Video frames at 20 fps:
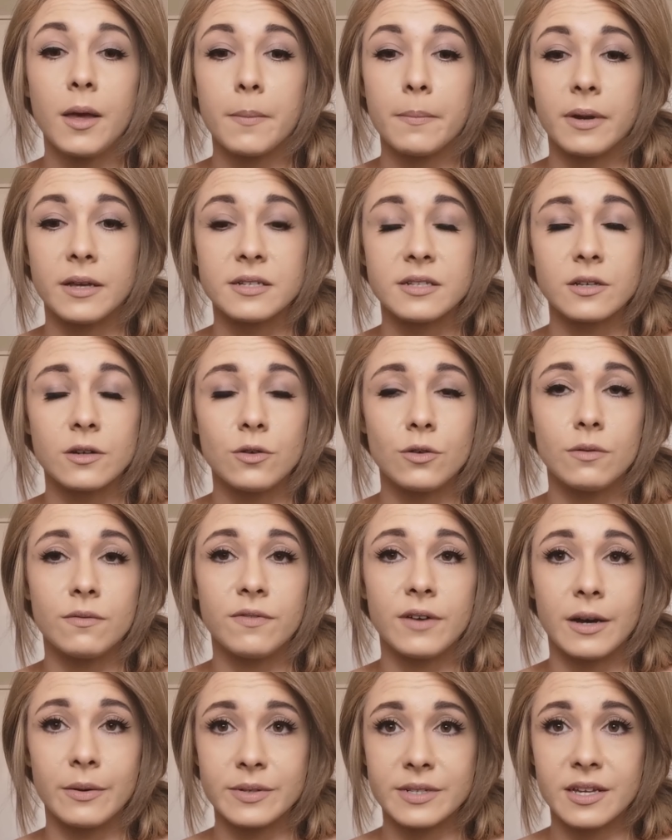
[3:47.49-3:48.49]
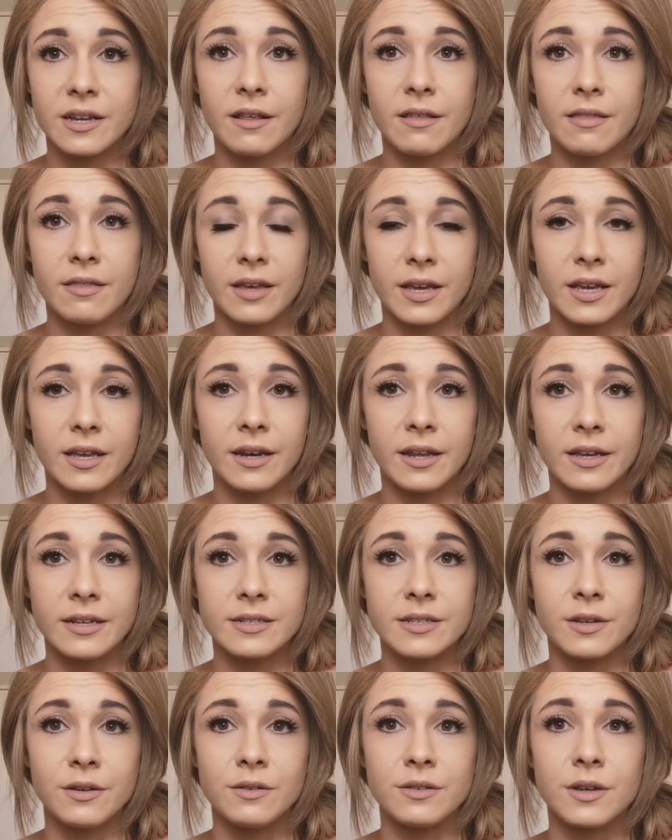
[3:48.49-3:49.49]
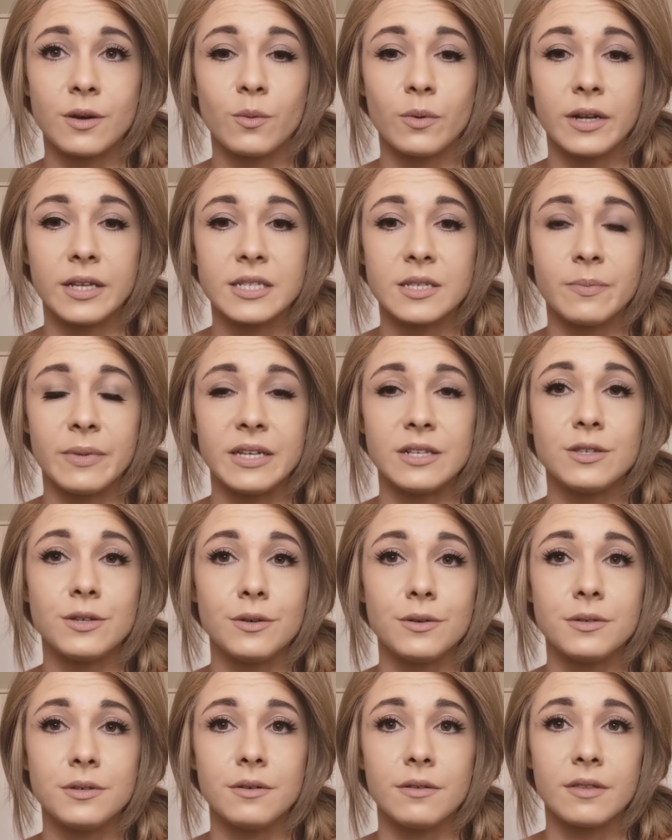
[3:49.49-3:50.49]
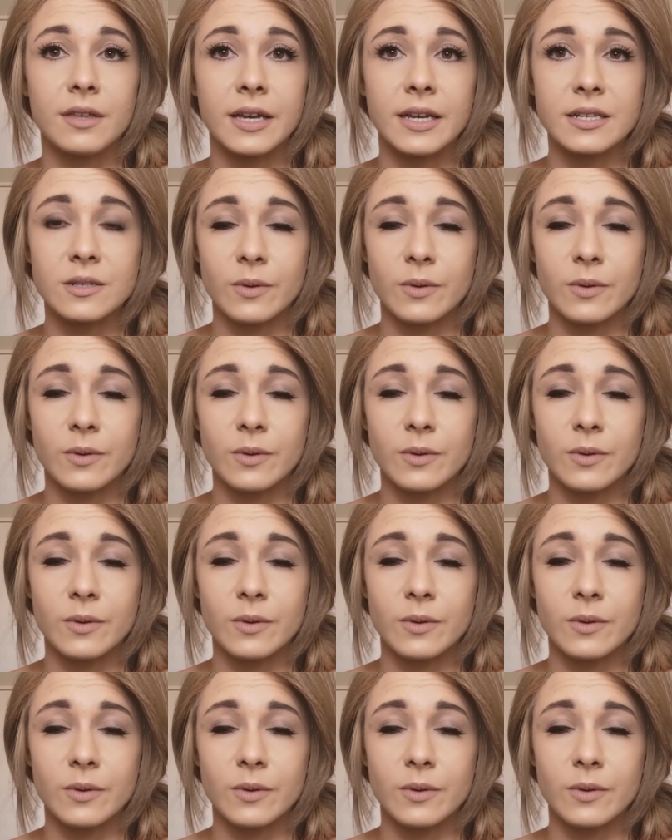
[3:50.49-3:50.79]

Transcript: Plus the corn flour is going to thicken it, so you don't want it to be too thick.